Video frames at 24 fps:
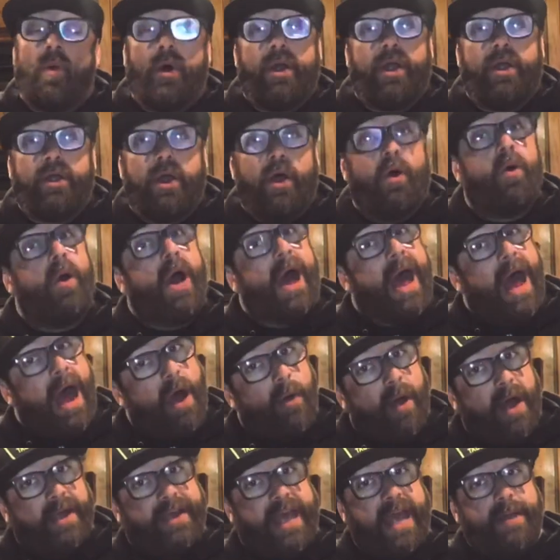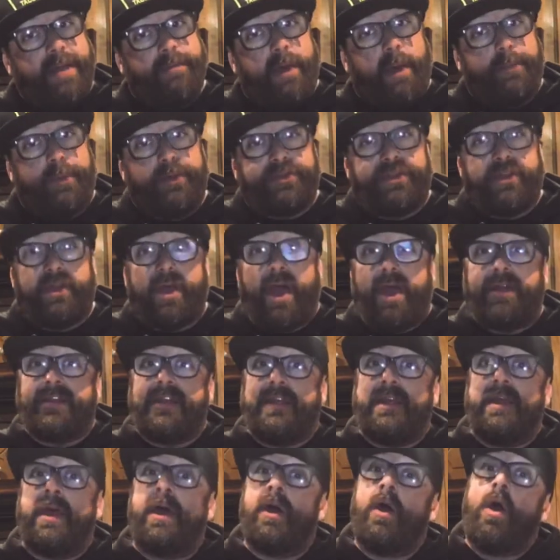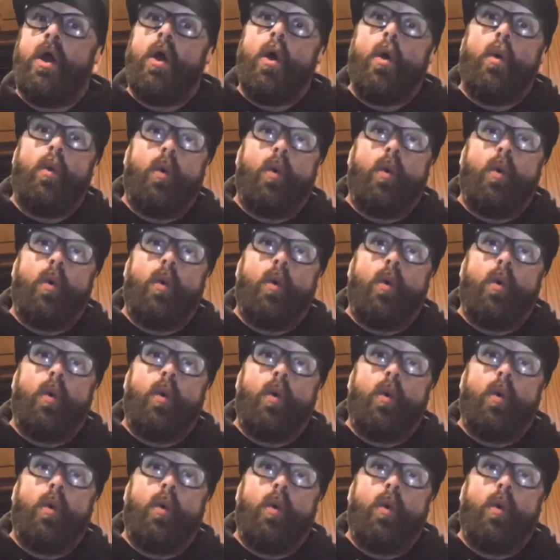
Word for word: Want to know how I came up with the idea,